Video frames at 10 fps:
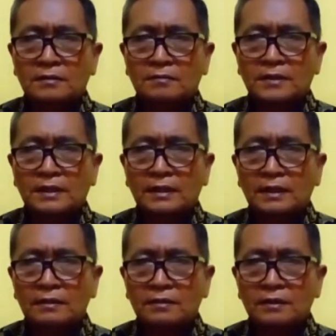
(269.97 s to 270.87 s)
but in
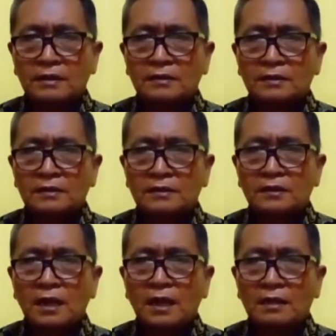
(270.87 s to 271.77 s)
Indonesian is
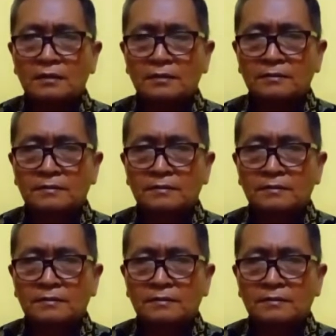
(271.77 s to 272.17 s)
not.